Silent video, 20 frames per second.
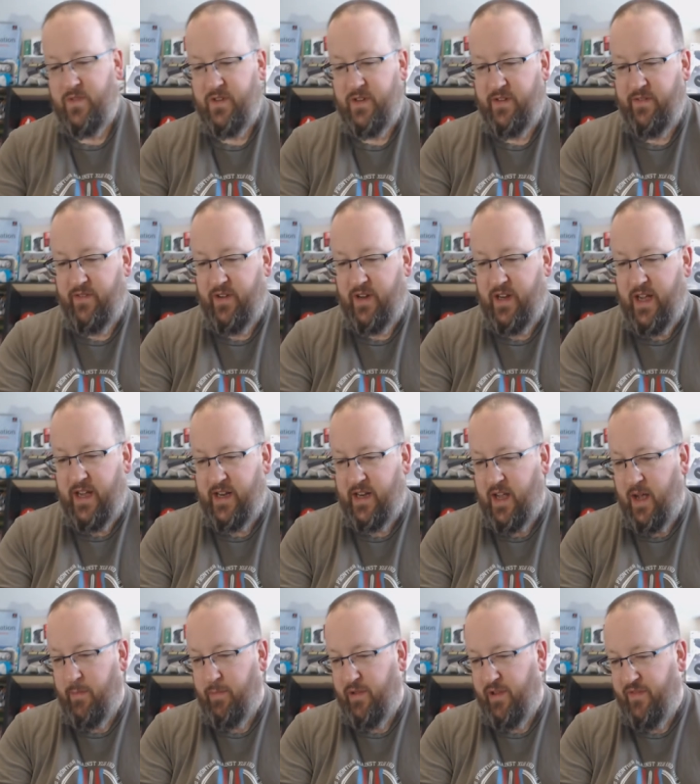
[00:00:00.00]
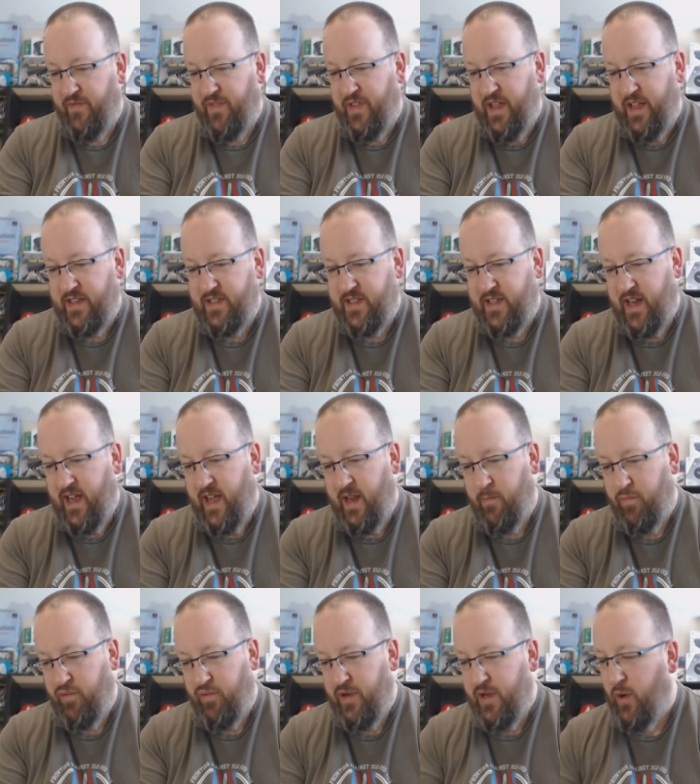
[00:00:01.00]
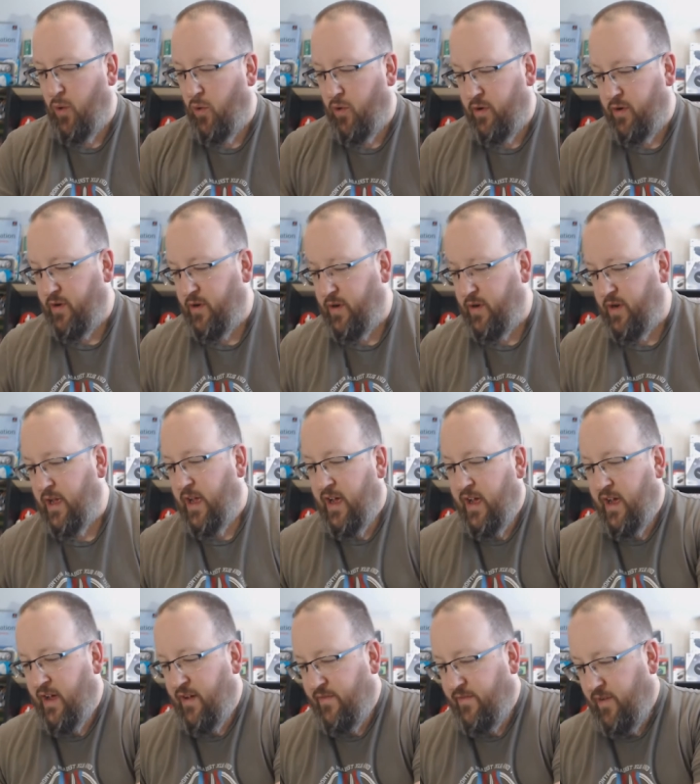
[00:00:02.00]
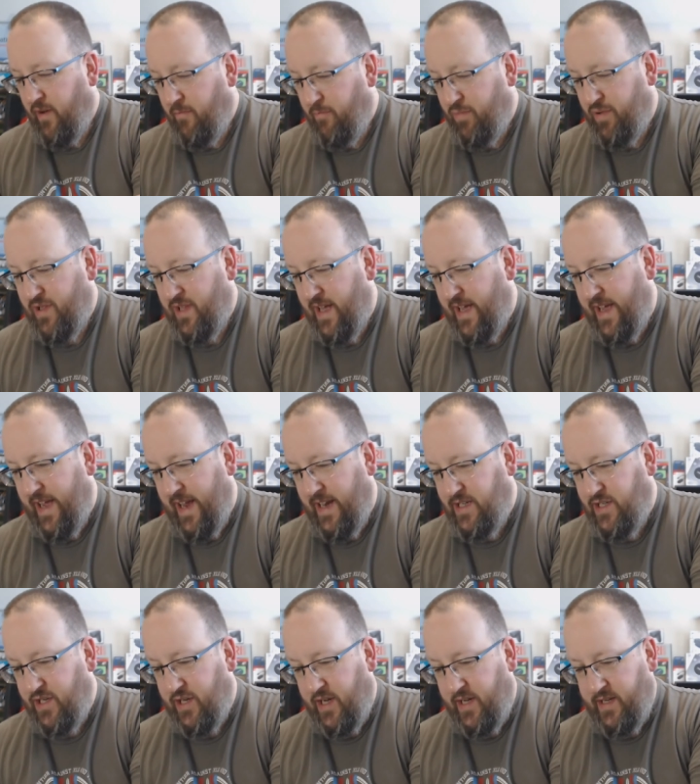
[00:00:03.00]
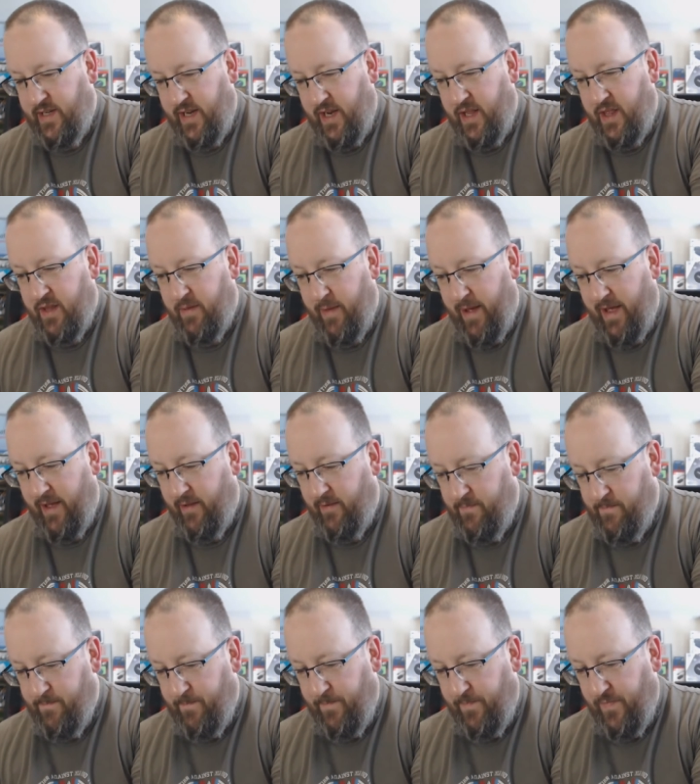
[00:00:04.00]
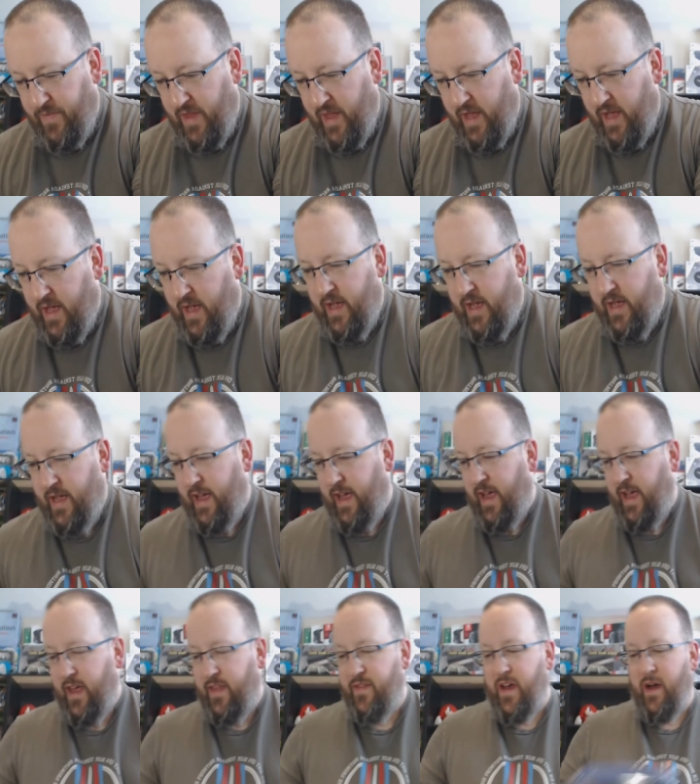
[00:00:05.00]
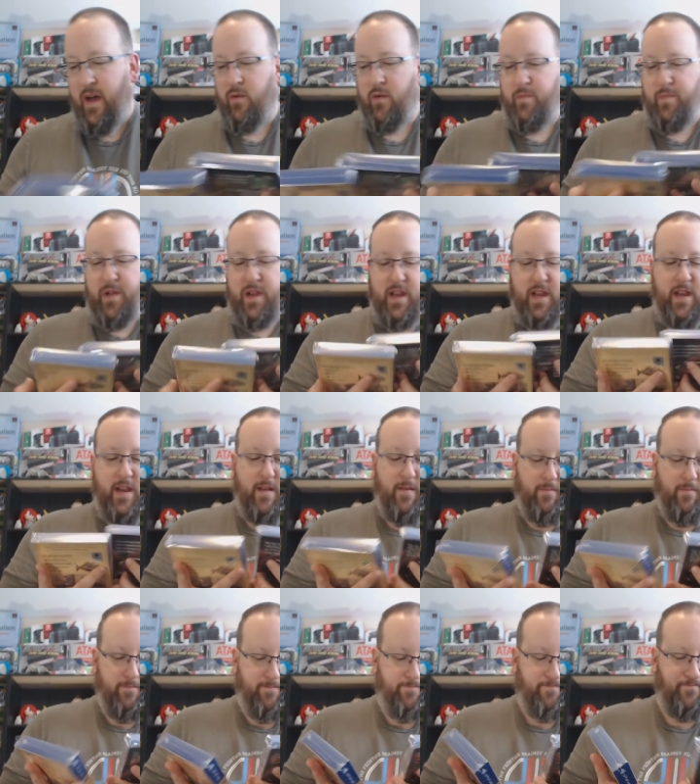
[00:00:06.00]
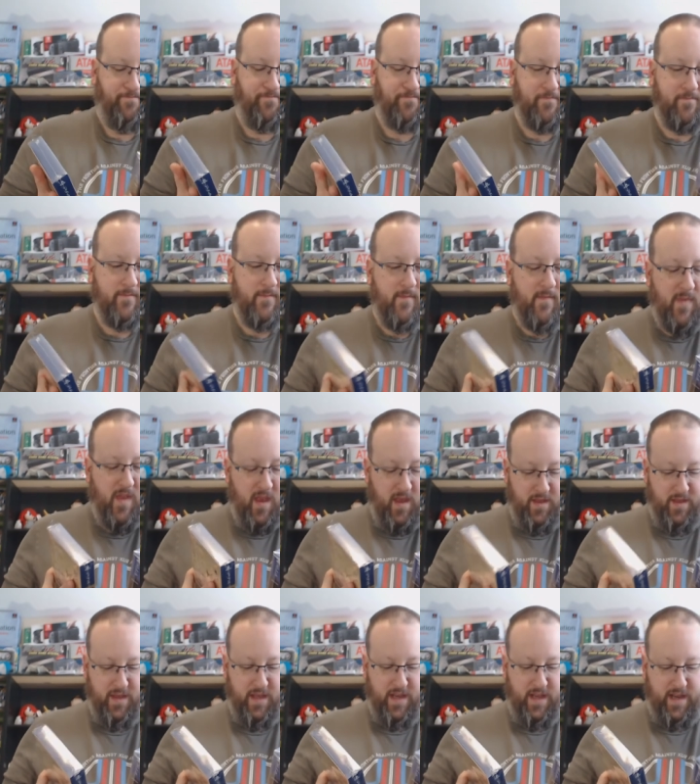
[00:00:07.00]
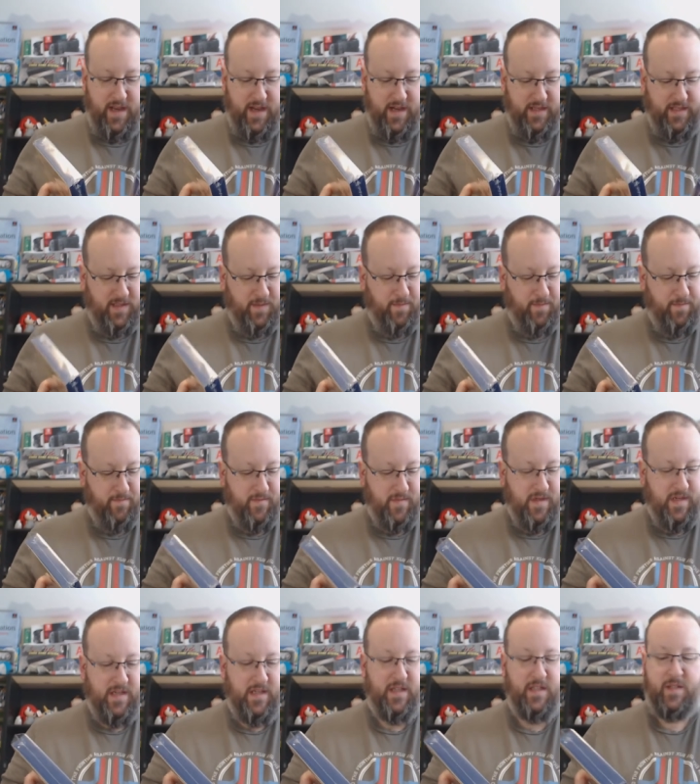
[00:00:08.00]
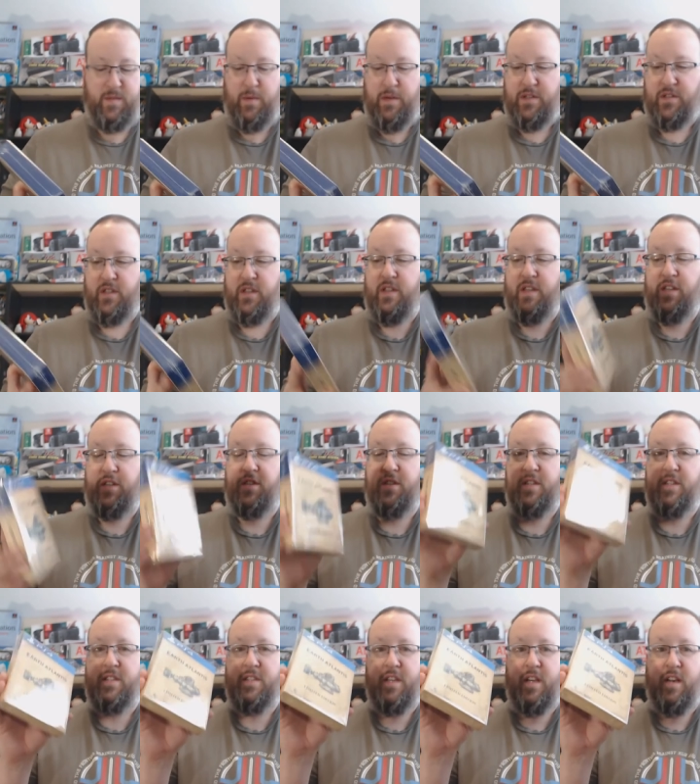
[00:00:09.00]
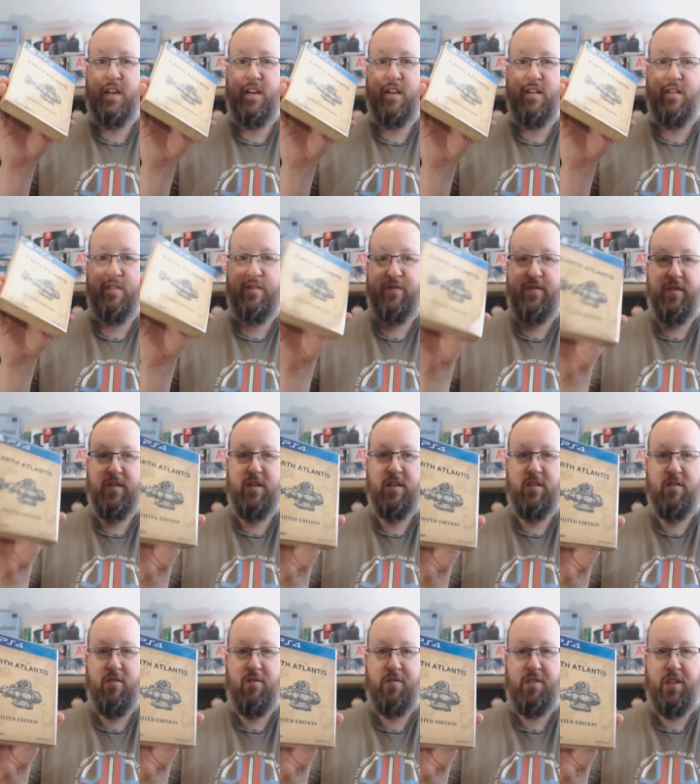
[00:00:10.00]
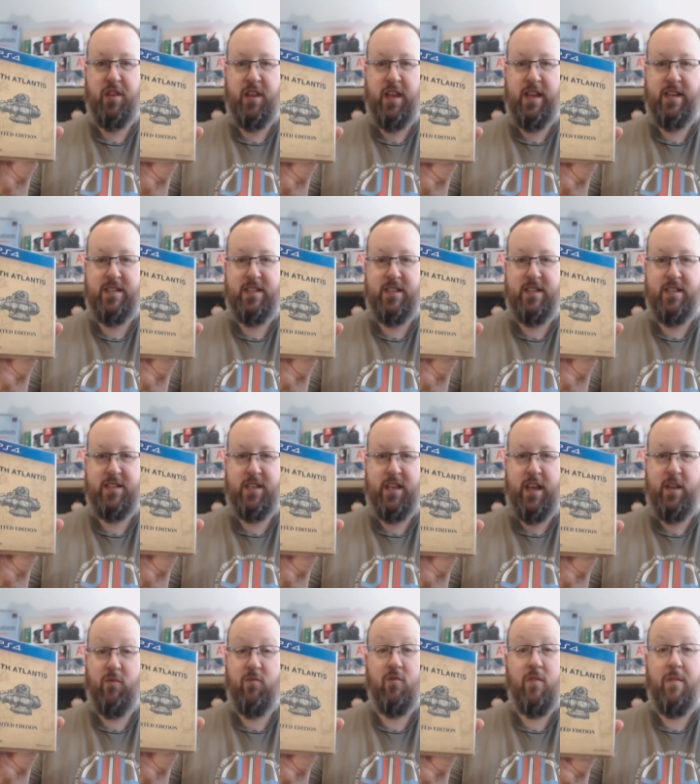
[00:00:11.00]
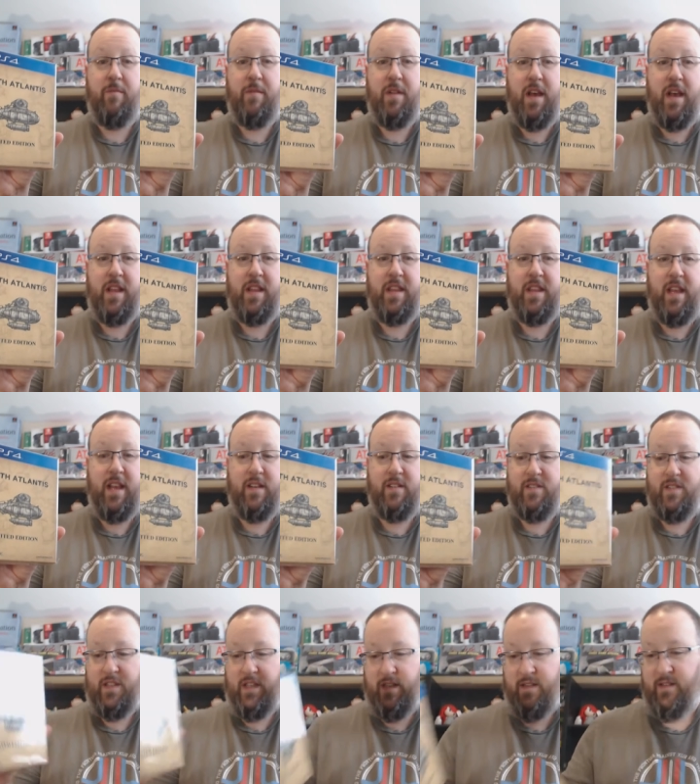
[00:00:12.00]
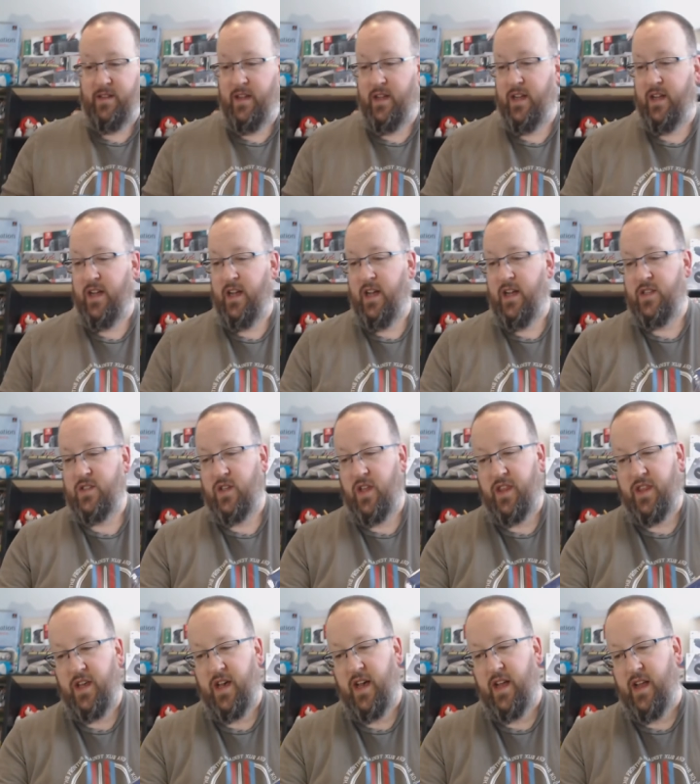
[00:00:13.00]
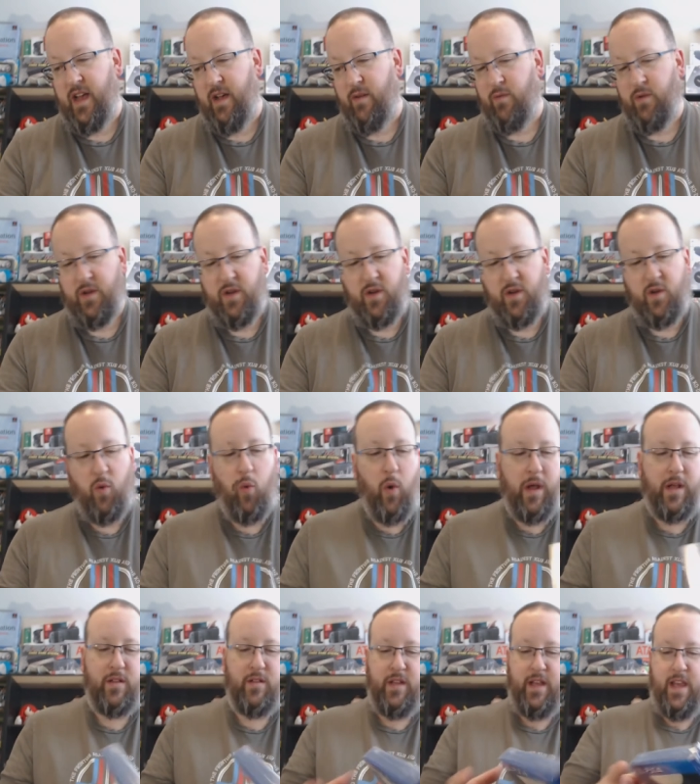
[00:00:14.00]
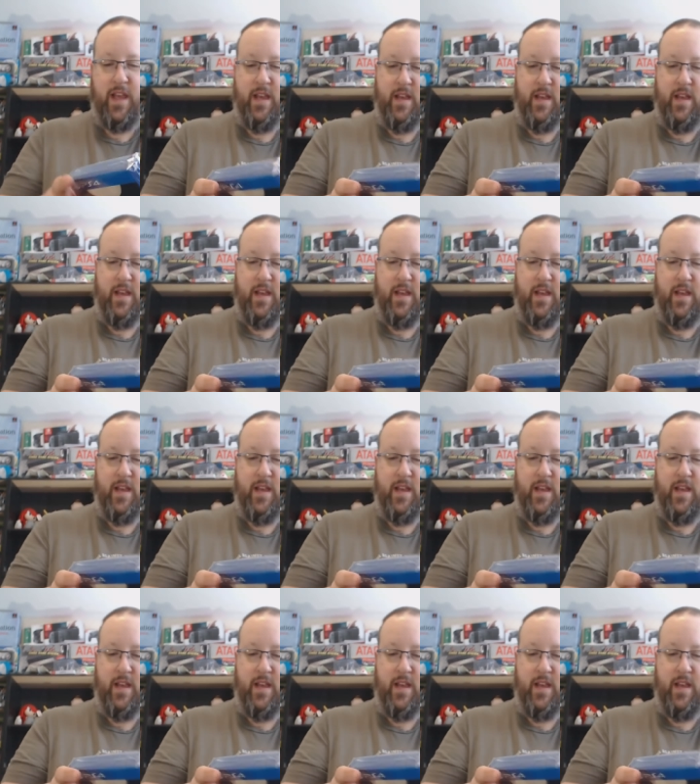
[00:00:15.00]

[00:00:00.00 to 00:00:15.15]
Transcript: got a couple of things that I had pre-ordered from Play Asia in the mail, and that would be the uh, special editions of Earth Atlantis and Rim 9000. So I thought I would quickly